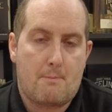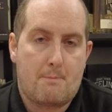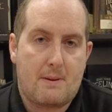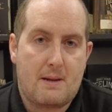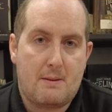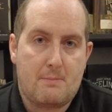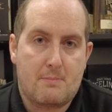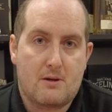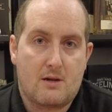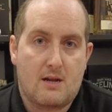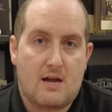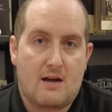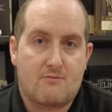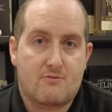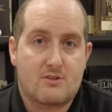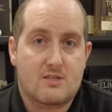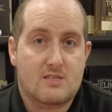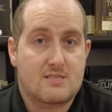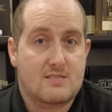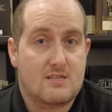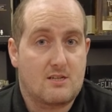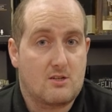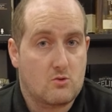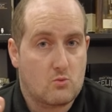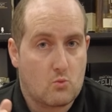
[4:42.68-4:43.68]
people have
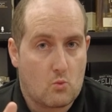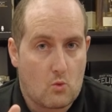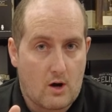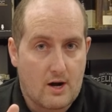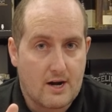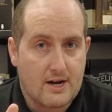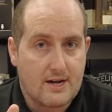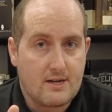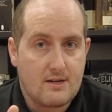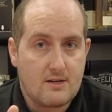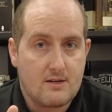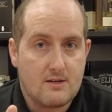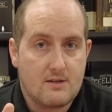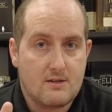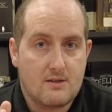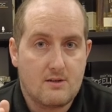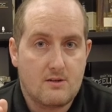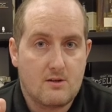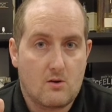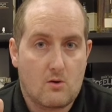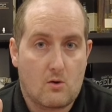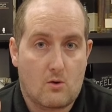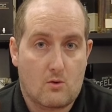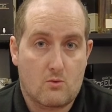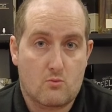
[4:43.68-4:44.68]
distilled wine
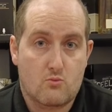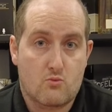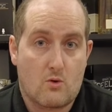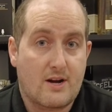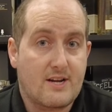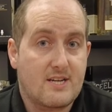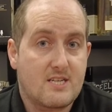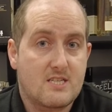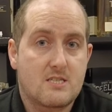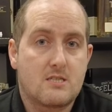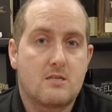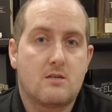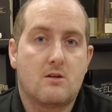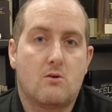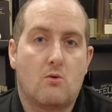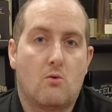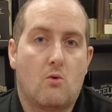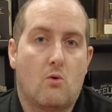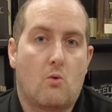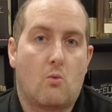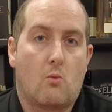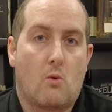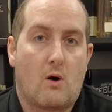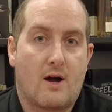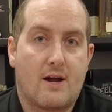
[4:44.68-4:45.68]
or rice
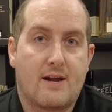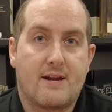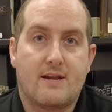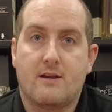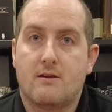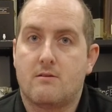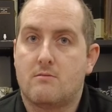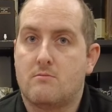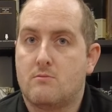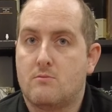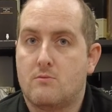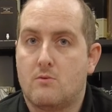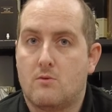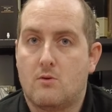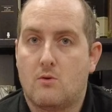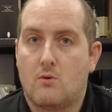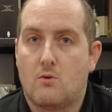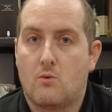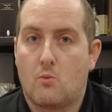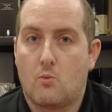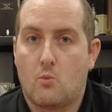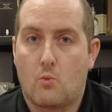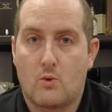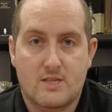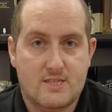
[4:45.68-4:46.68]
or wine
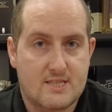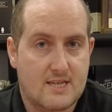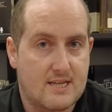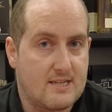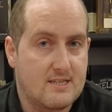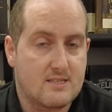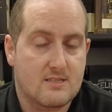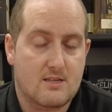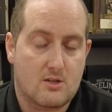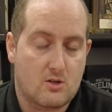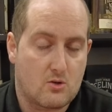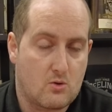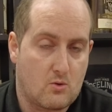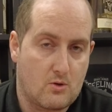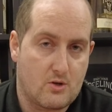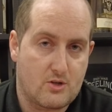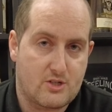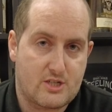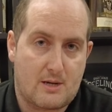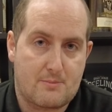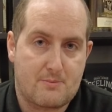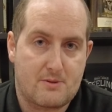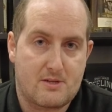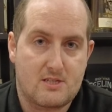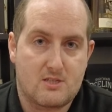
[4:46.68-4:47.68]
whiskies and call it
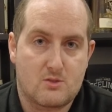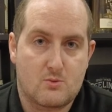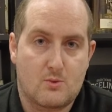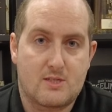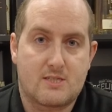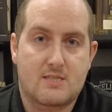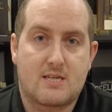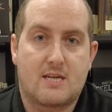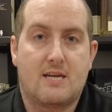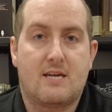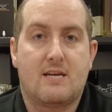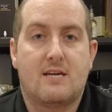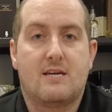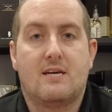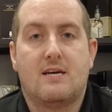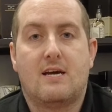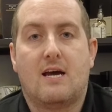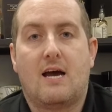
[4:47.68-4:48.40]
Japanese whiskey,